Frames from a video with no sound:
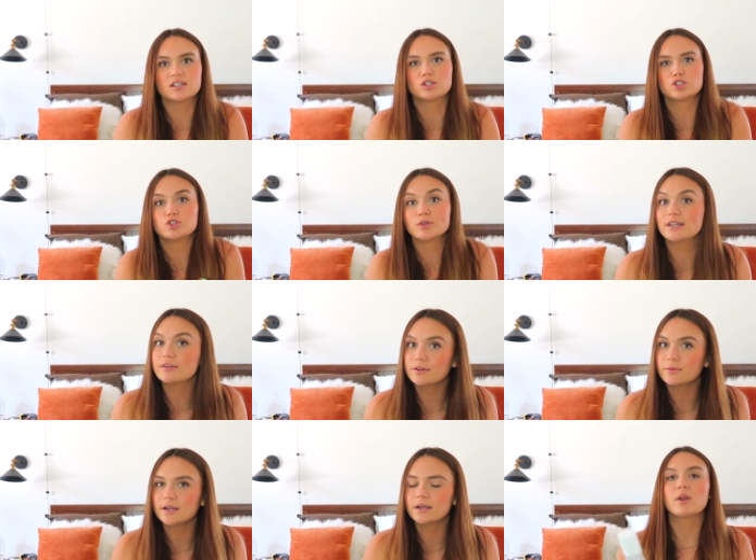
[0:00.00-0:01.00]
gonna streak
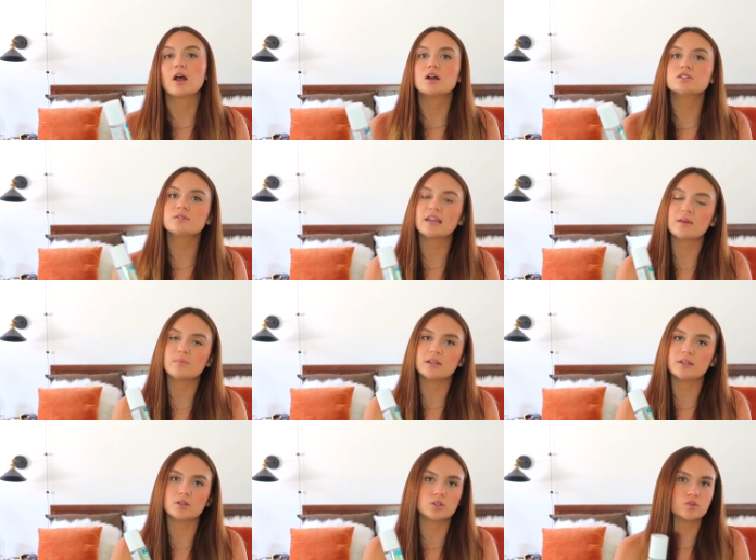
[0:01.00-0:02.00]
everywhere. But it also can be a
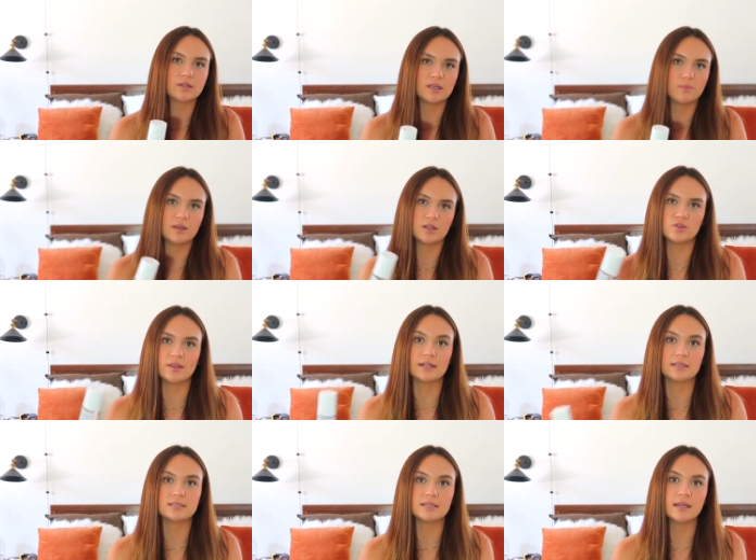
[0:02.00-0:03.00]
little tricky because you
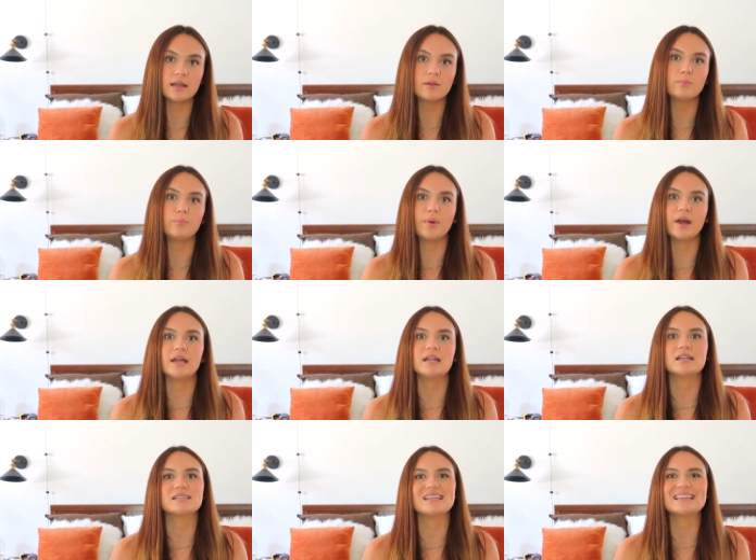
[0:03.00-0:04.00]
can't see it, but it
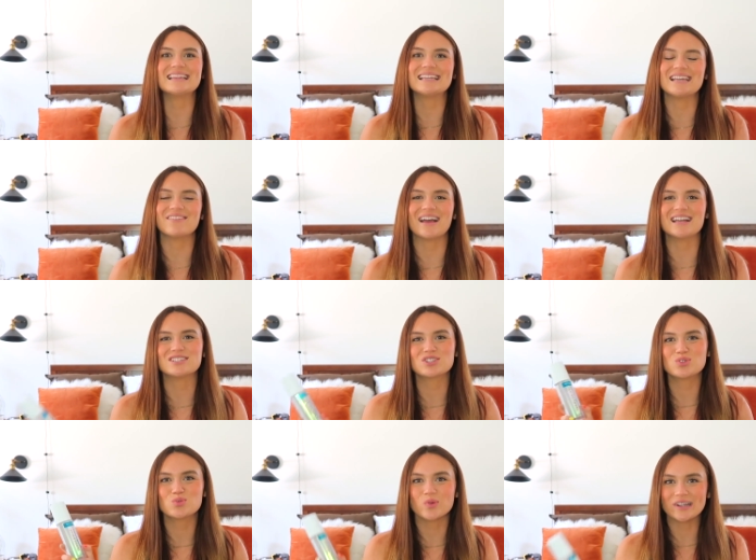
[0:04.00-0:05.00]
doesn't leave as
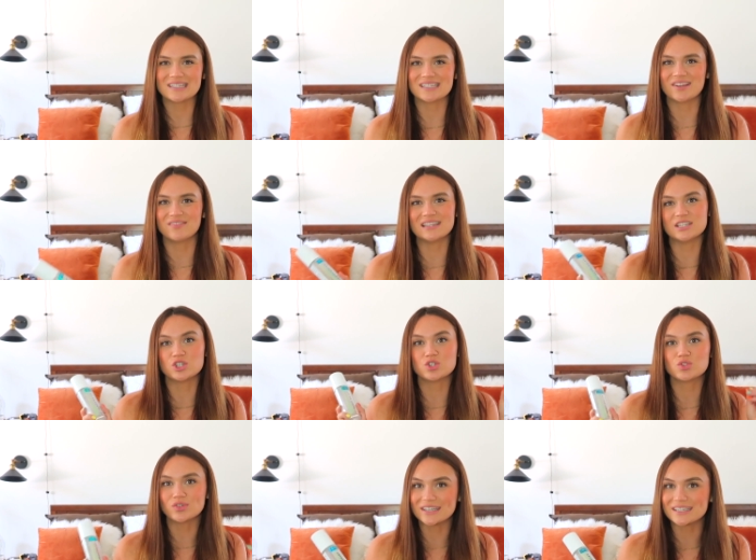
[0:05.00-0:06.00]
crazy of these
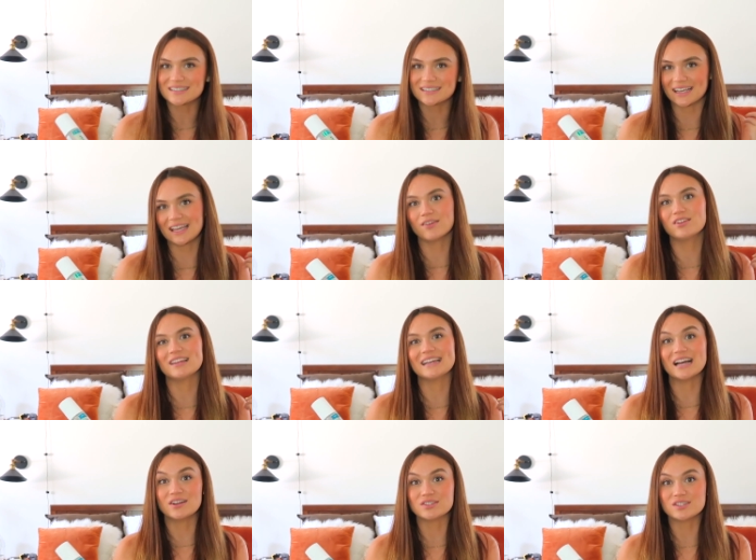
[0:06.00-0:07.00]
streaks like
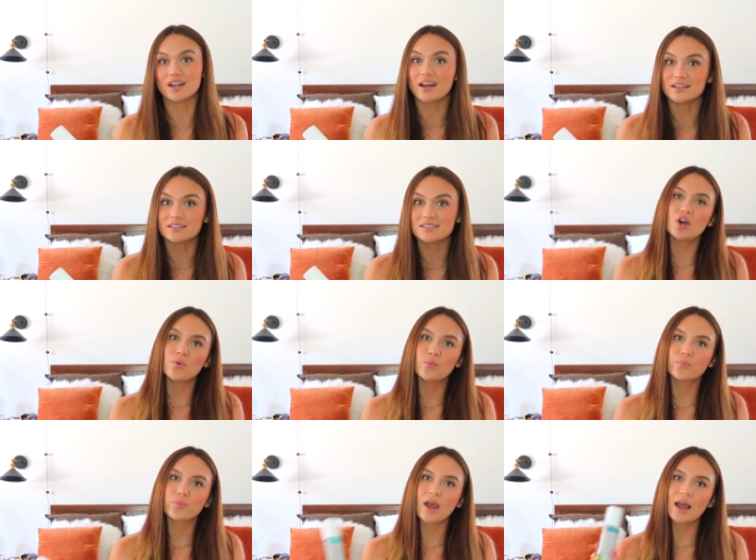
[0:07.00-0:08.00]
everything else does.
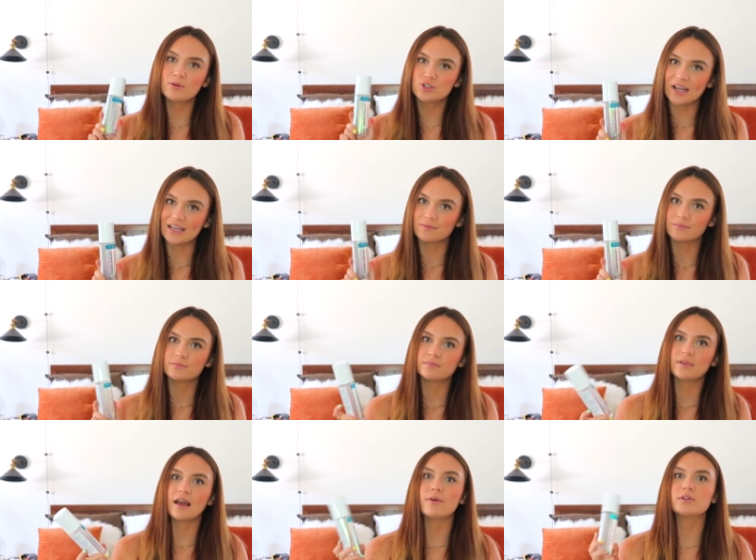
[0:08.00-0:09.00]
So I would try it.
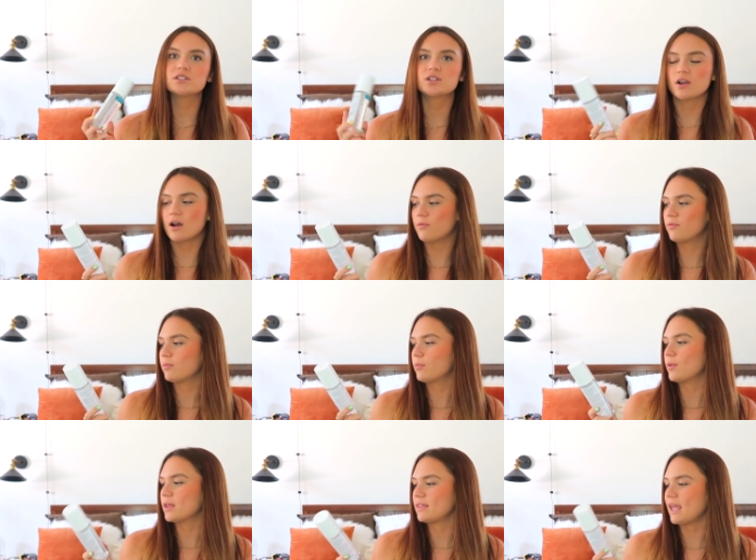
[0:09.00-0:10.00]
I would start off
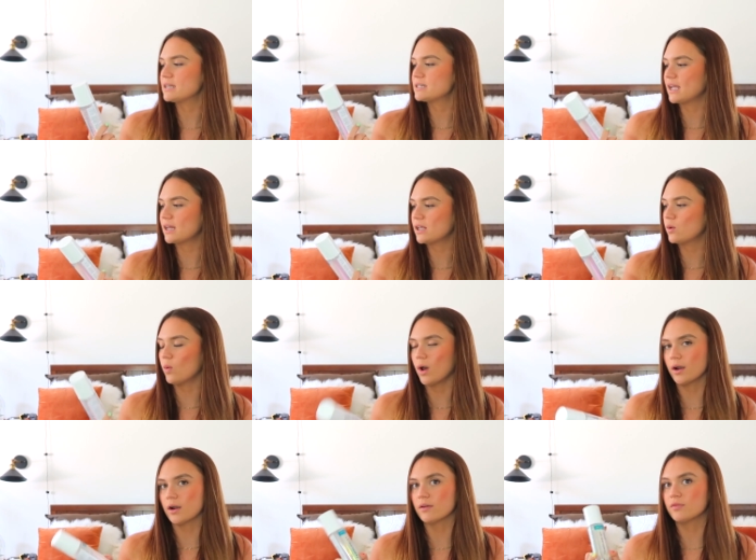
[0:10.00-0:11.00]
with a tanning
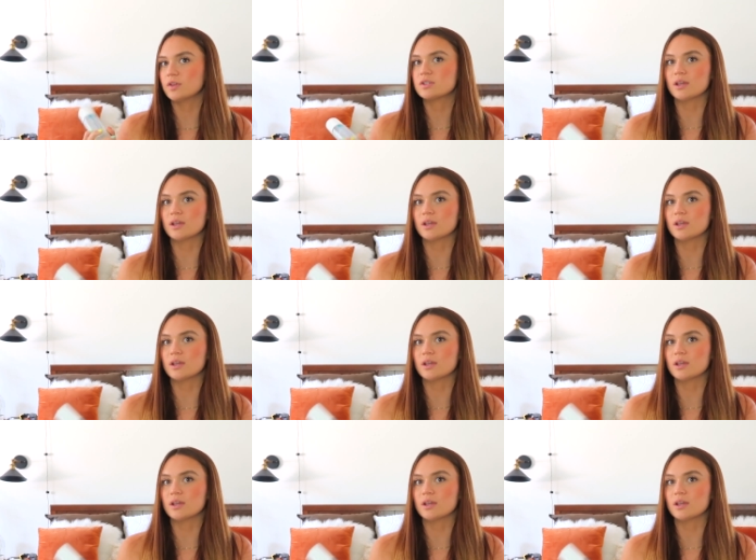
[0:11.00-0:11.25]
water for the